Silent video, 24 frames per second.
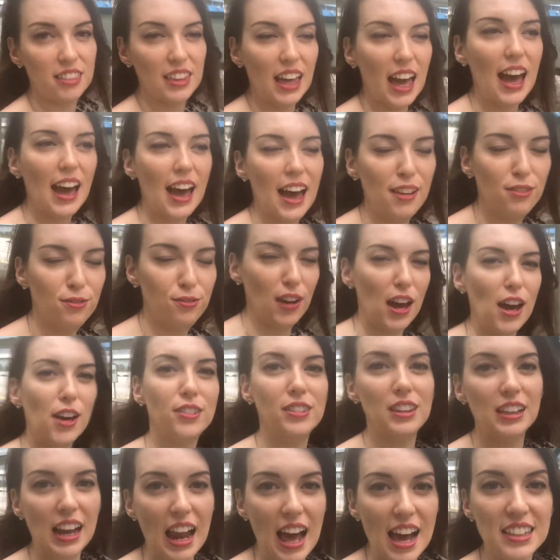that I
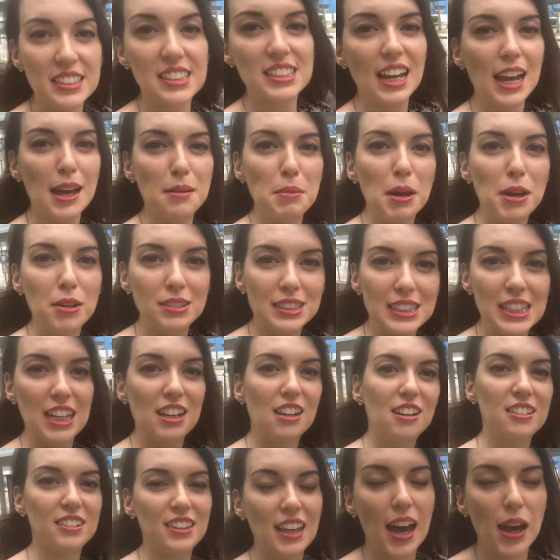found the last time I was
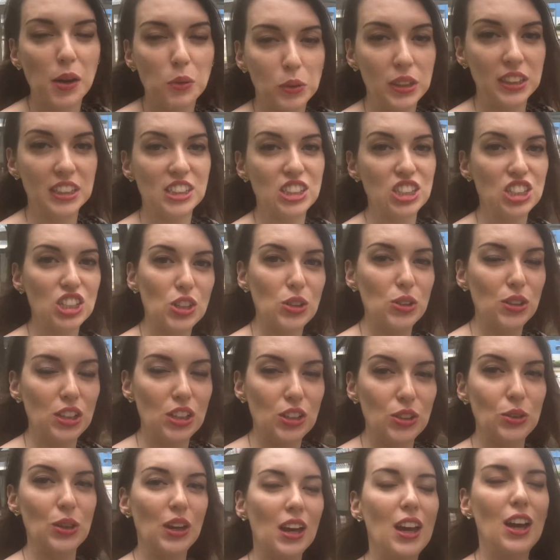here that I want to show
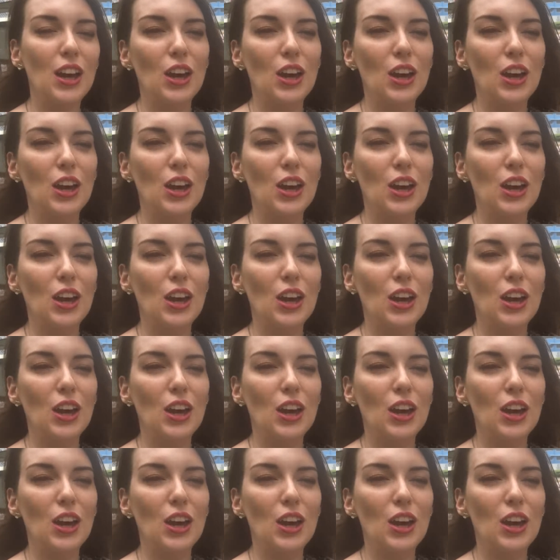you